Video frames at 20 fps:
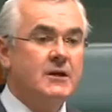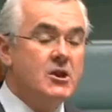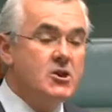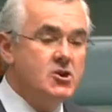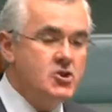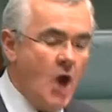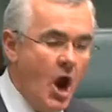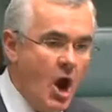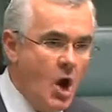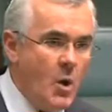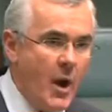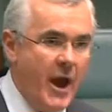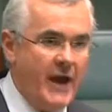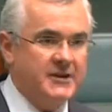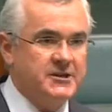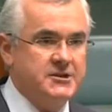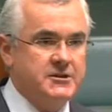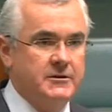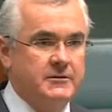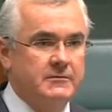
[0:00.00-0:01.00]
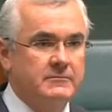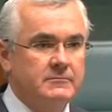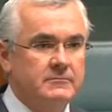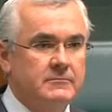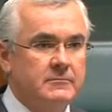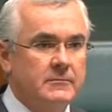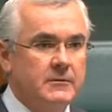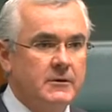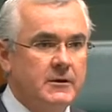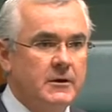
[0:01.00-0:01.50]
No action
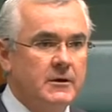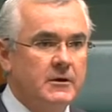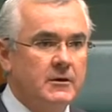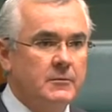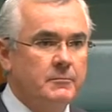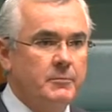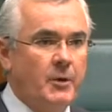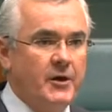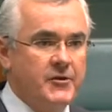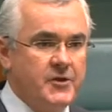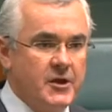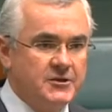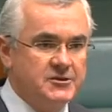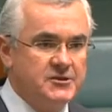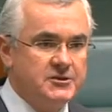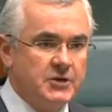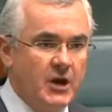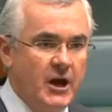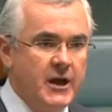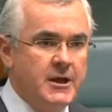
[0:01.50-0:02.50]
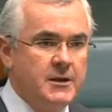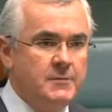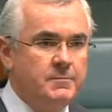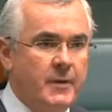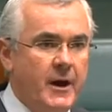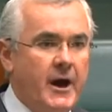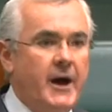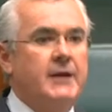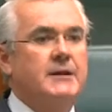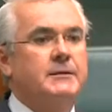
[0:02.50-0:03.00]
by the Australian
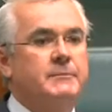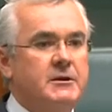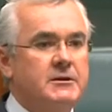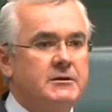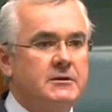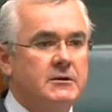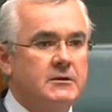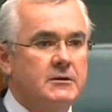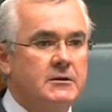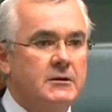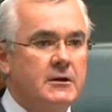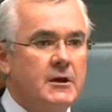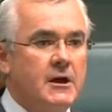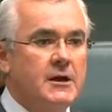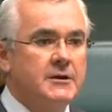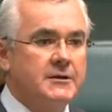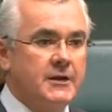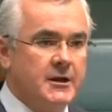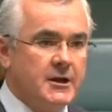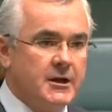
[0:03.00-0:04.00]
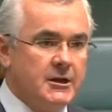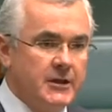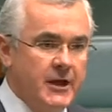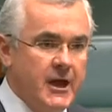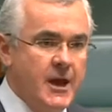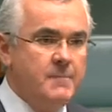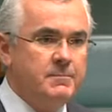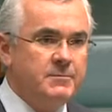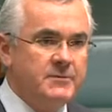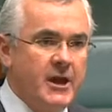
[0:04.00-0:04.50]
Parliament to
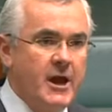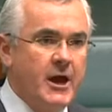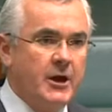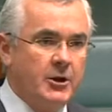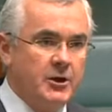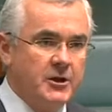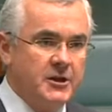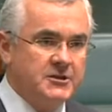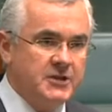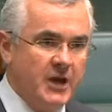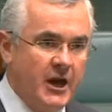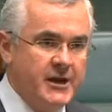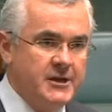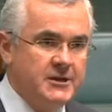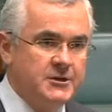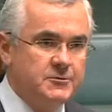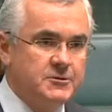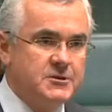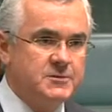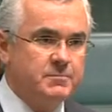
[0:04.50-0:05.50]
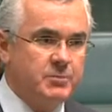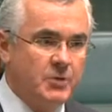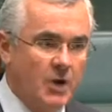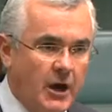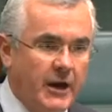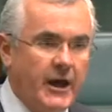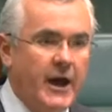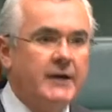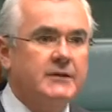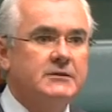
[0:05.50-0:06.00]
clamp down on a dangerous
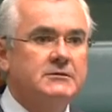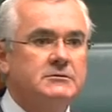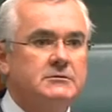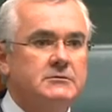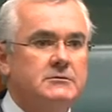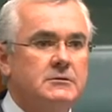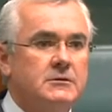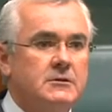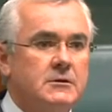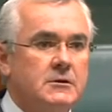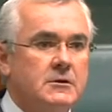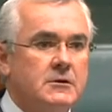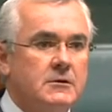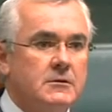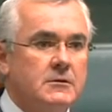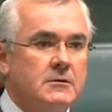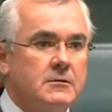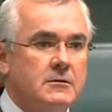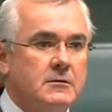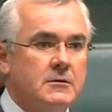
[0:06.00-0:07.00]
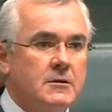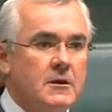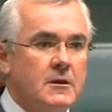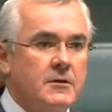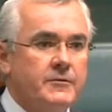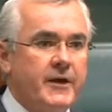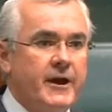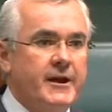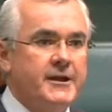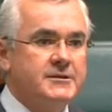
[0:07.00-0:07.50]
product
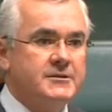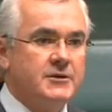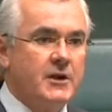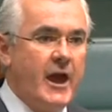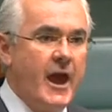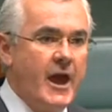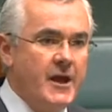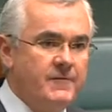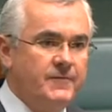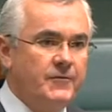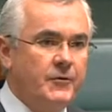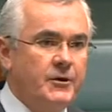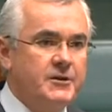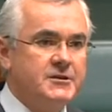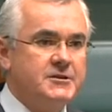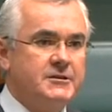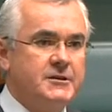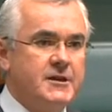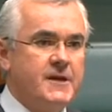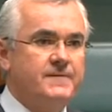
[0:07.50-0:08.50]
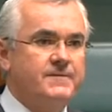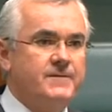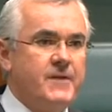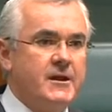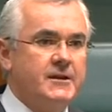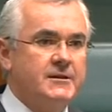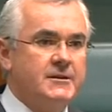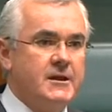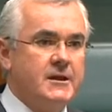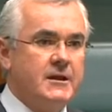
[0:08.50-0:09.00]
that is adversely
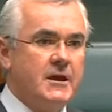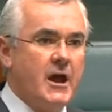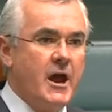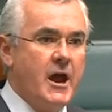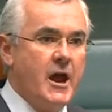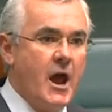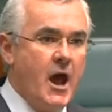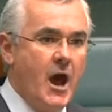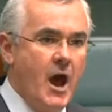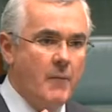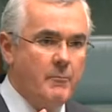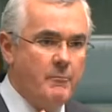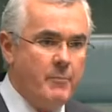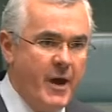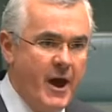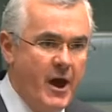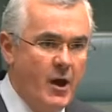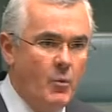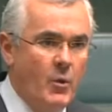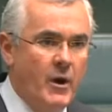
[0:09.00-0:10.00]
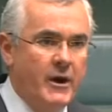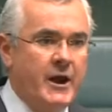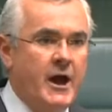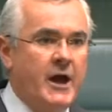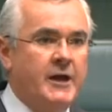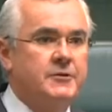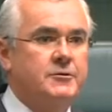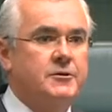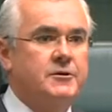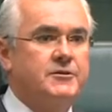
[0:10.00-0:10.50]
affecting about
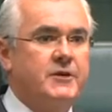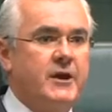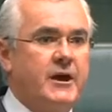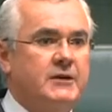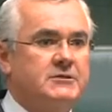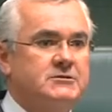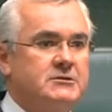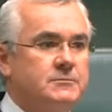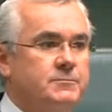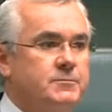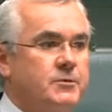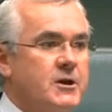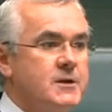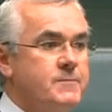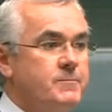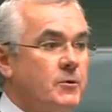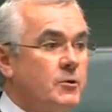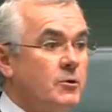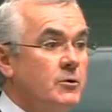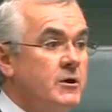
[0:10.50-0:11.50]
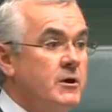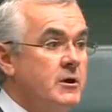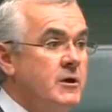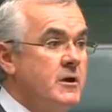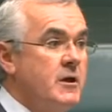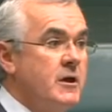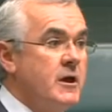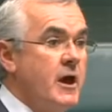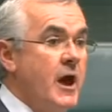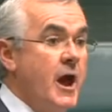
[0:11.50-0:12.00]
100,000 people.
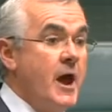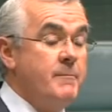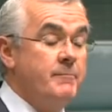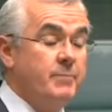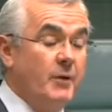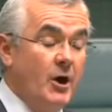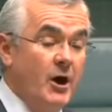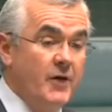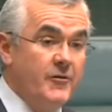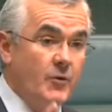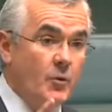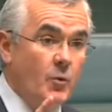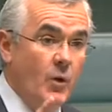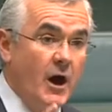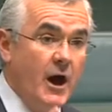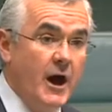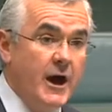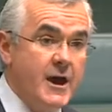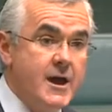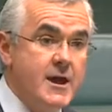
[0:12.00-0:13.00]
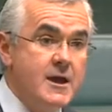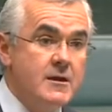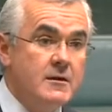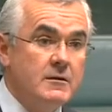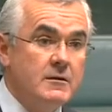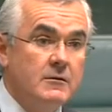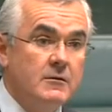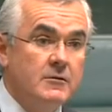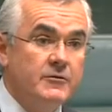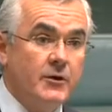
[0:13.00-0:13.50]
And by the way,
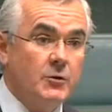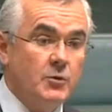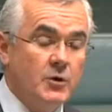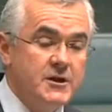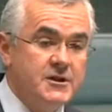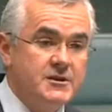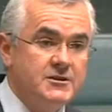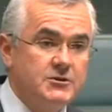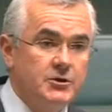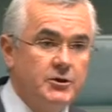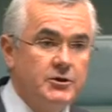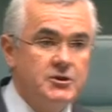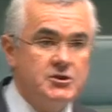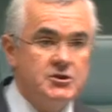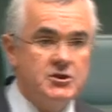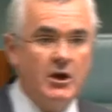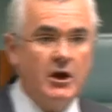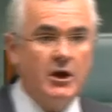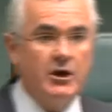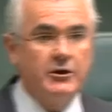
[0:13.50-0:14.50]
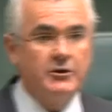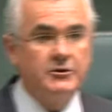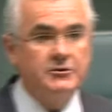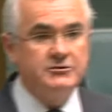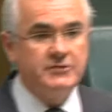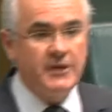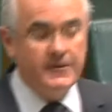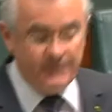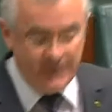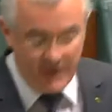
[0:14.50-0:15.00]
the research
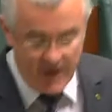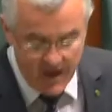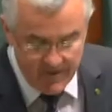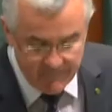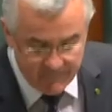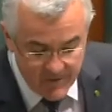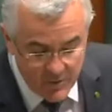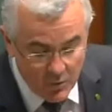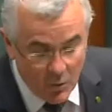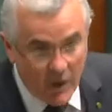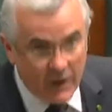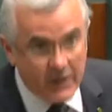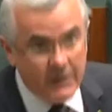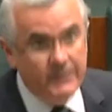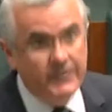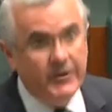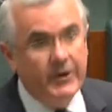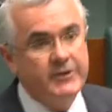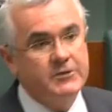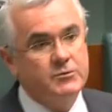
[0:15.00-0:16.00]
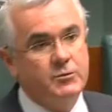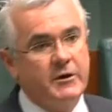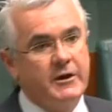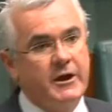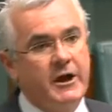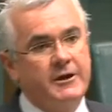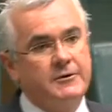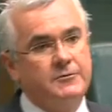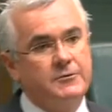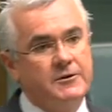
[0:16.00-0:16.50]
shows that for every one of those
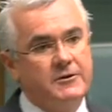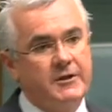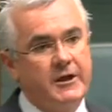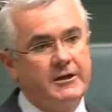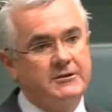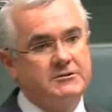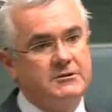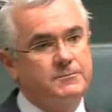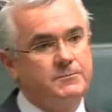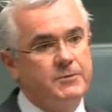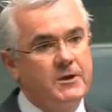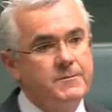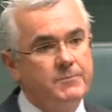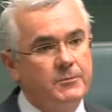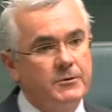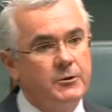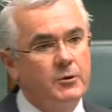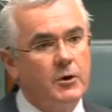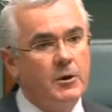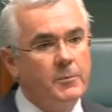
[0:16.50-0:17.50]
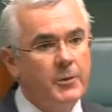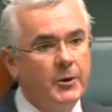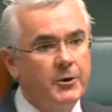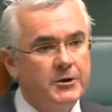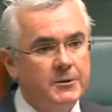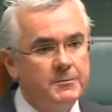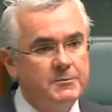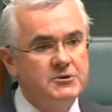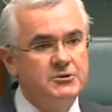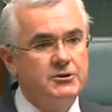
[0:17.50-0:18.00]
100,000 people who are a
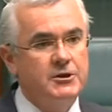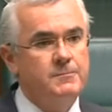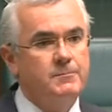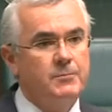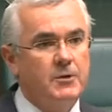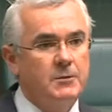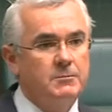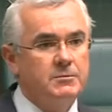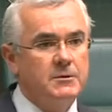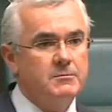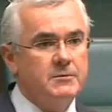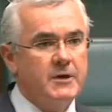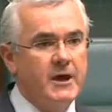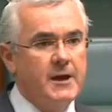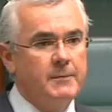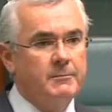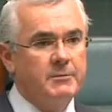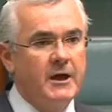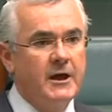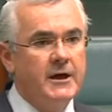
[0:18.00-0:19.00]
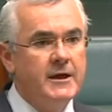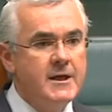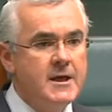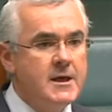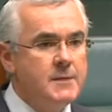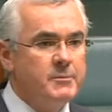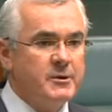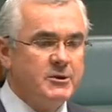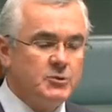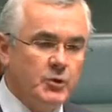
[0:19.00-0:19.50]
poker machine problem gambler,
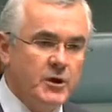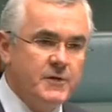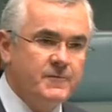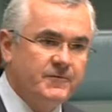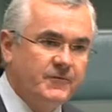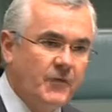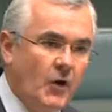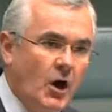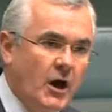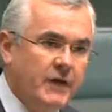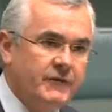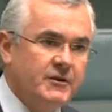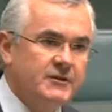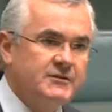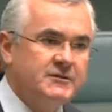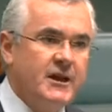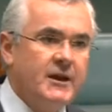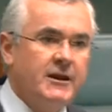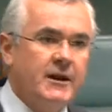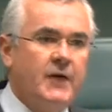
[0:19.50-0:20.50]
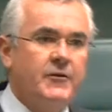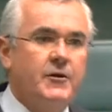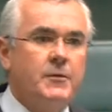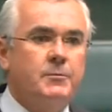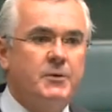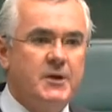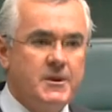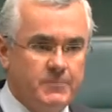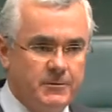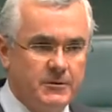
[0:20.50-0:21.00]
between 5 and 10 other
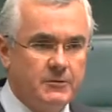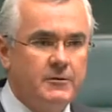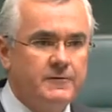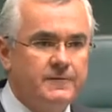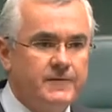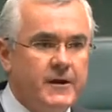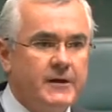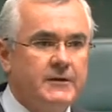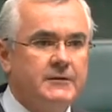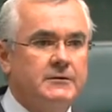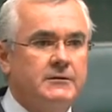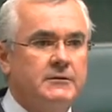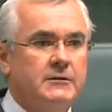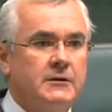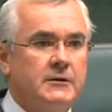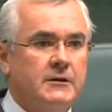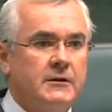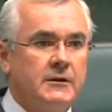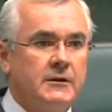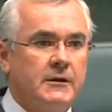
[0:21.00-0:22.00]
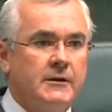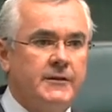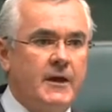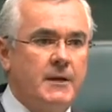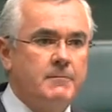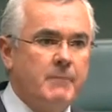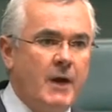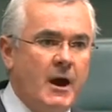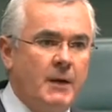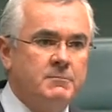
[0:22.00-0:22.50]
people are affected.
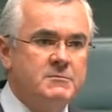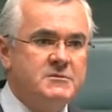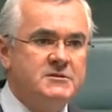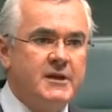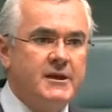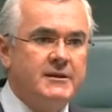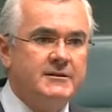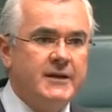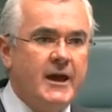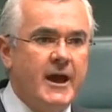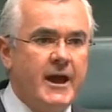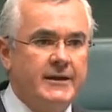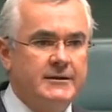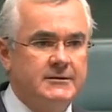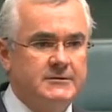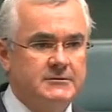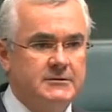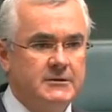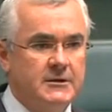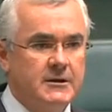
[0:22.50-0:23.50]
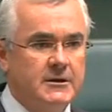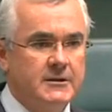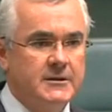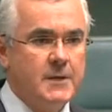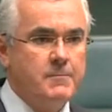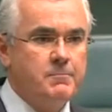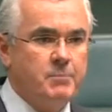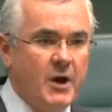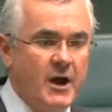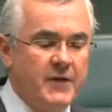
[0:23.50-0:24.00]
Their mums, their dads,
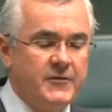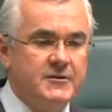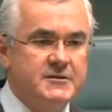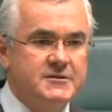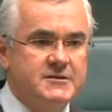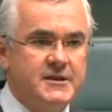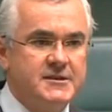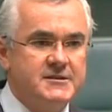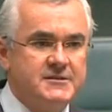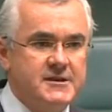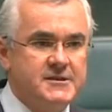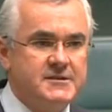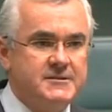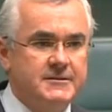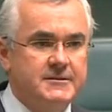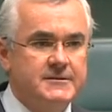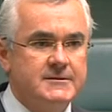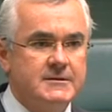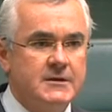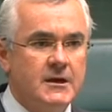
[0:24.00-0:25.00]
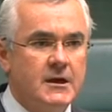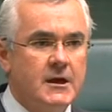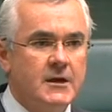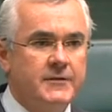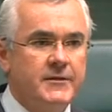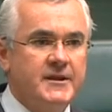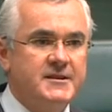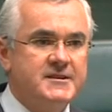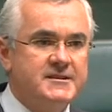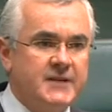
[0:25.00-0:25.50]
their brothers, their sisters,
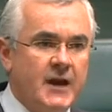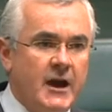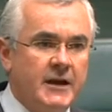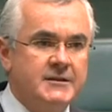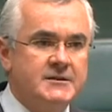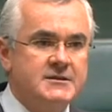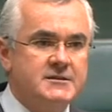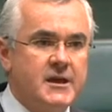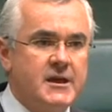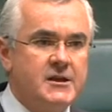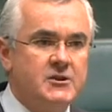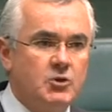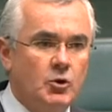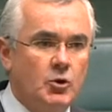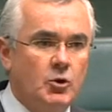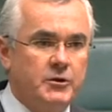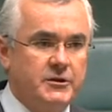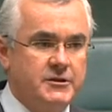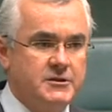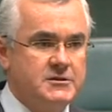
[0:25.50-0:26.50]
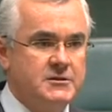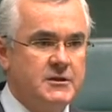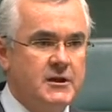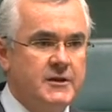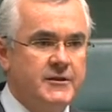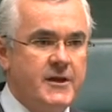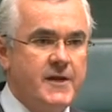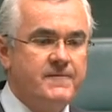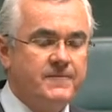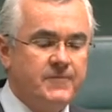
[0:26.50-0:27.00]
their sons, their daughters,
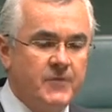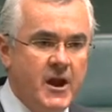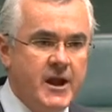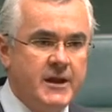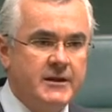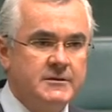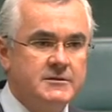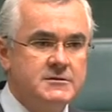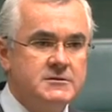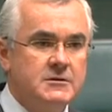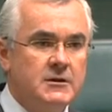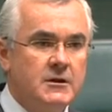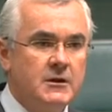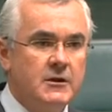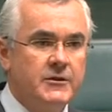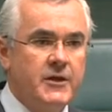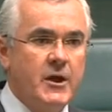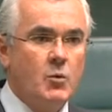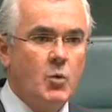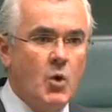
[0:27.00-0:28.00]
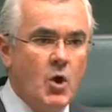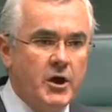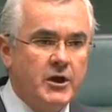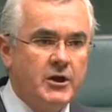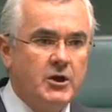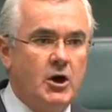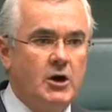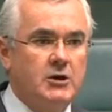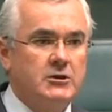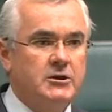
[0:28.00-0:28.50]
their friends, their
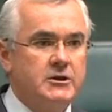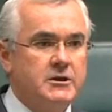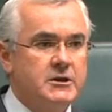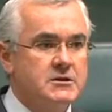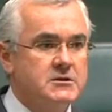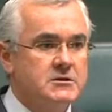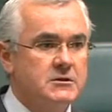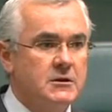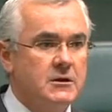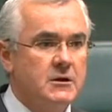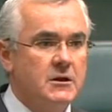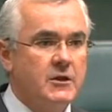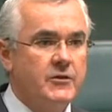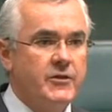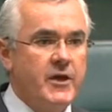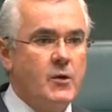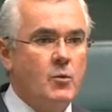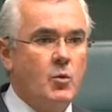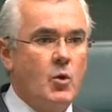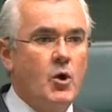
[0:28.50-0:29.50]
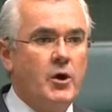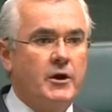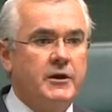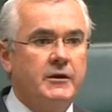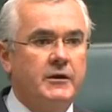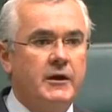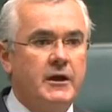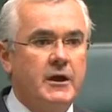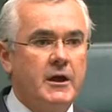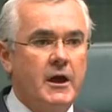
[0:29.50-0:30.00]
work colleagues, their work
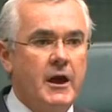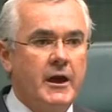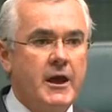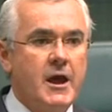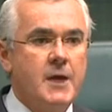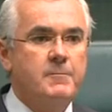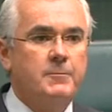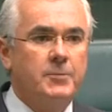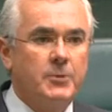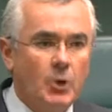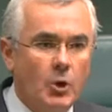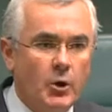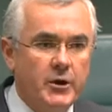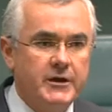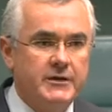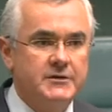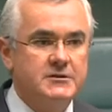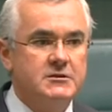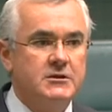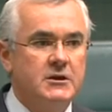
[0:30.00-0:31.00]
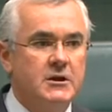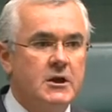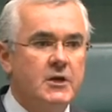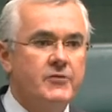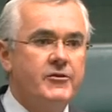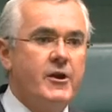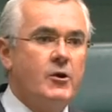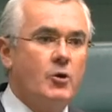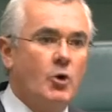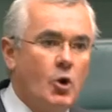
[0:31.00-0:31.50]
employers.
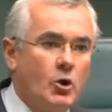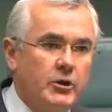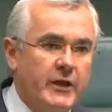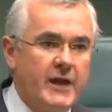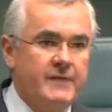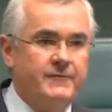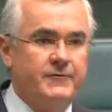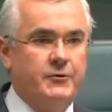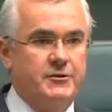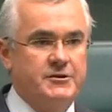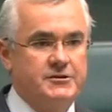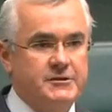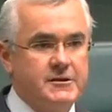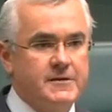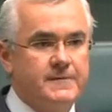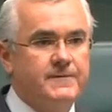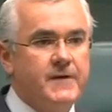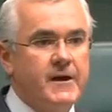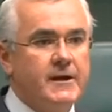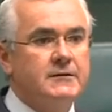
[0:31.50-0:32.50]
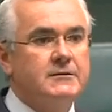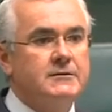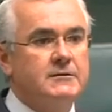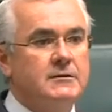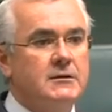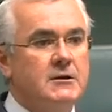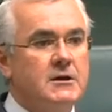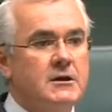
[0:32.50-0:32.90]
They're all adversely affected.